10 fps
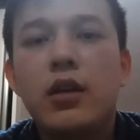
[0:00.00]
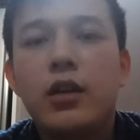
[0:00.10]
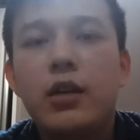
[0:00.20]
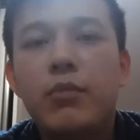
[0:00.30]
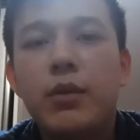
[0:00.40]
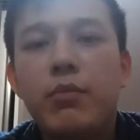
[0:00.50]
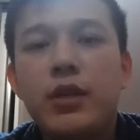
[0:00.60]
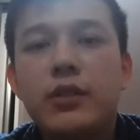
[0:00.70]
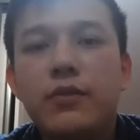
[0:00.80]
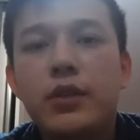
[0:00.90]
My
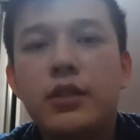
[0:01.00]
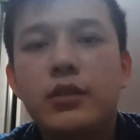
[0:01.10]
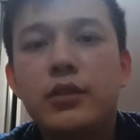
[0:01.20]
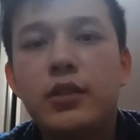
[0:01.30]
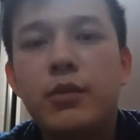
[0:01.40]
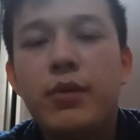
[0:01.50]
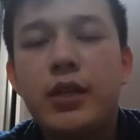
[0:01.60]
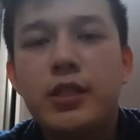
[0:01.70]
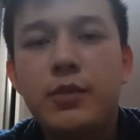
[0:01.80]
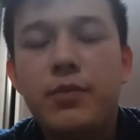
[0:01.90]
best friend
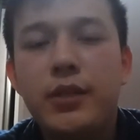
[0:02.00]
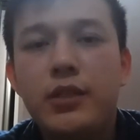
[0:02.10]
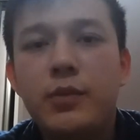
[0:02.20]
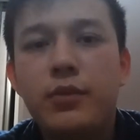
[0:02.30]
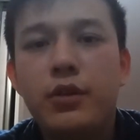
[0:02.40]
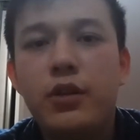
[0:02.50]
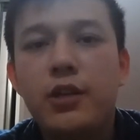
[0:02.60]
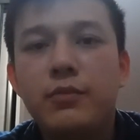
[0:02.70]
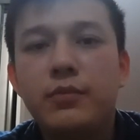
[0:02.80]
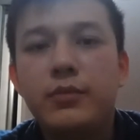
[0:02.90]
participated in this
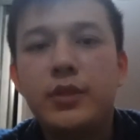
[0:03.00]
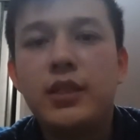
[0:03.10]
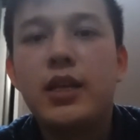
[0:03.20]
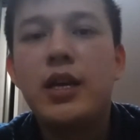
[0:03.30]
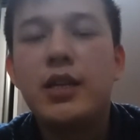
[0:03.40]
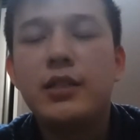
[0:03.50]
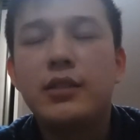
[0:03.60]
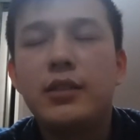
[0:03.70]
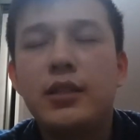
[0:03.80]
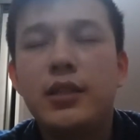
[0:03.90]
program,
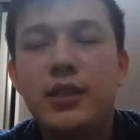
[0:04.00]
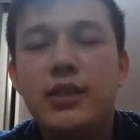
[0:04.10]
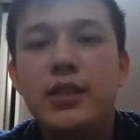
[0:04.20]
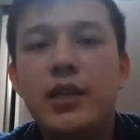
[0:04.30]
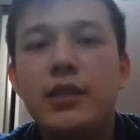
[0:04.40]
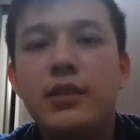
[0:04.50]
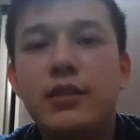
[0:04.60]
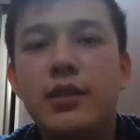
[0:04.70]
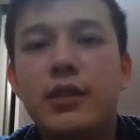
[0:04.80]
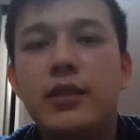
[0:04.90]
and he said
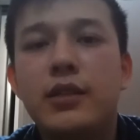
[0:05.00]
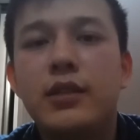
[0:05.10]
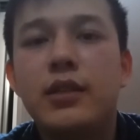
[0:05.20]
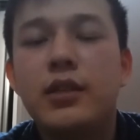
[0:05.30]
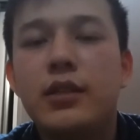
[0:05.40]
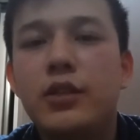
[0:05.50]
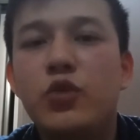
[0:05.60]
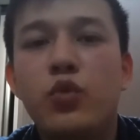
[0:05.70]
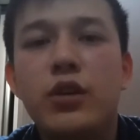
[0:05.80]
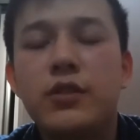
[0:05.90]

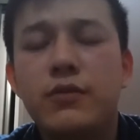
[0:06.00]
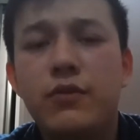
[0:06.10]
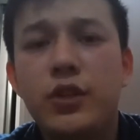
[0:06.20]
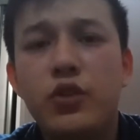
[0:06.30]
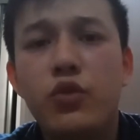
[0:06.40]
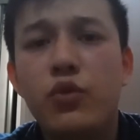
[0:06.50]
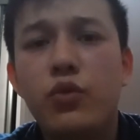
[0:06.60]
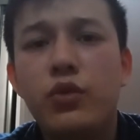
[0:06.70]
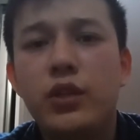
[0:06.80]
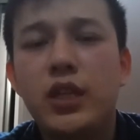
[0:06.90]
it was very
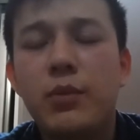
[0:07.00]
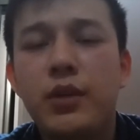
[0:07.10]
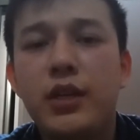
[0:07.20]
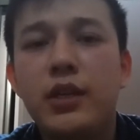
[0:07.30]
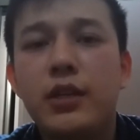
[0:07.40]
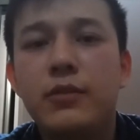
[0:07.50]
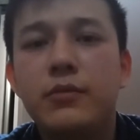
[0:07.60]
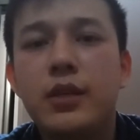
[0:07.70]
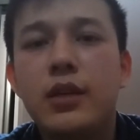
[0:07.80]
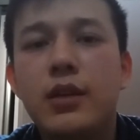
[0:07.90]
cool in America.
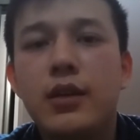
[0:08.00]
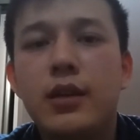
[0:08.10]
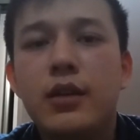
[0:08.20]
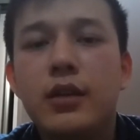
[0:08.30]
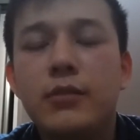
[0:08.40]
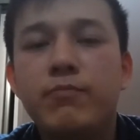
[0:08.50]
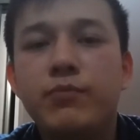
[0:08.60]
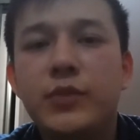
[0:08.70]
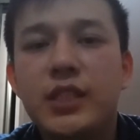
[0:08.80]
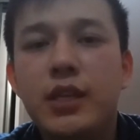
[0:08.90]

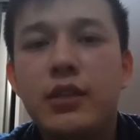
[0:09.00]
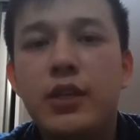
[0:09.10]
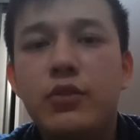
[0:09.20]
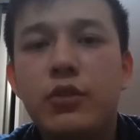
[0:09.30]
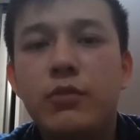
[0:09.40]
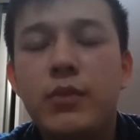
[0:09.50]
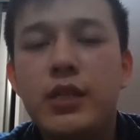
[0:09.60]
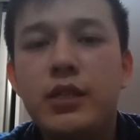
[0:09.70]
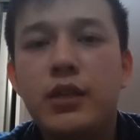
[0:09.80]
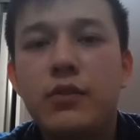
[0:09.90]
And then I told
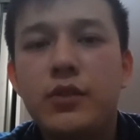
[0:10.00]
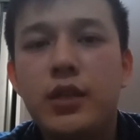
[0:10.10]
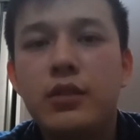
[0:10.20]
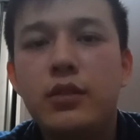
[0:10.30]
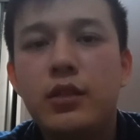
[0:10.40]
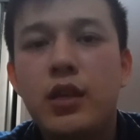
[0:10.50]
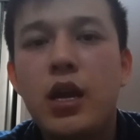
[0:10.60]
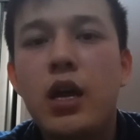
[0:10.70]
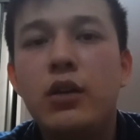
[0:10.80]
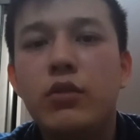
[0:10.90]
myself that
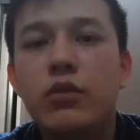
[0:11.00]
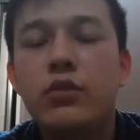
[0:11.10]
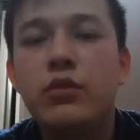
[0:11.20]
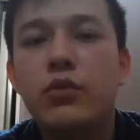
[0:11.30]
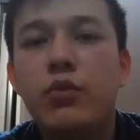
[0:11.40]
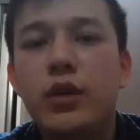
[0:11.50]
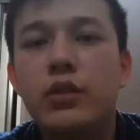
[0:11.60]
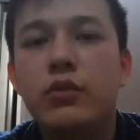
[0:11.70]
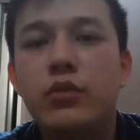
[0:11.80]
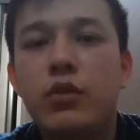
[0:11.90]
I also
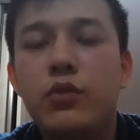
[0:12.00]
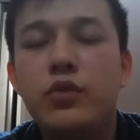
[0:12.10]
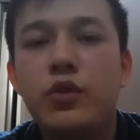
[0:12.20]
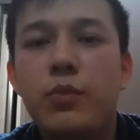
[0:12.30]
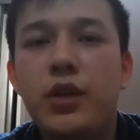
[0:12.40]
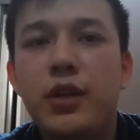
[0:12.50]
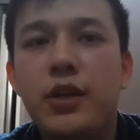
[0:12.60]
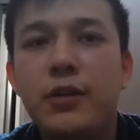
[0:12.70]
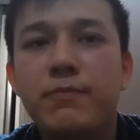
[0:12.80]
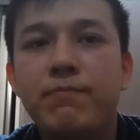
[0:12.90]
want to go to
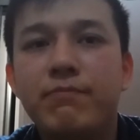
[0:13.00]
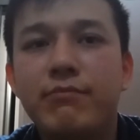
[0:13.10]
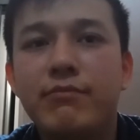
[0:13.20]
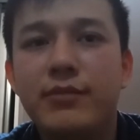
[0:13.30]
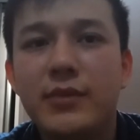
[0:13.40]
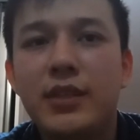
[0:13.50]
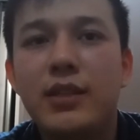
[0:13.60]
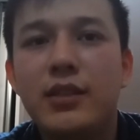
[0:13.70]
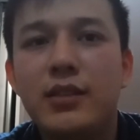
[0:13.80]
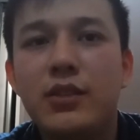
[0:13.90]
America.
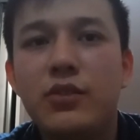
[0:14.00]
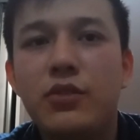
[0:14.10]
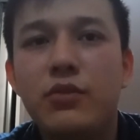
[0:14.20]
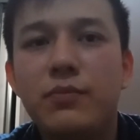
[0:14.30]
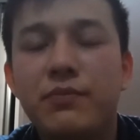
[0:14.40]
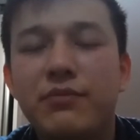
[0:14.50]
That's all.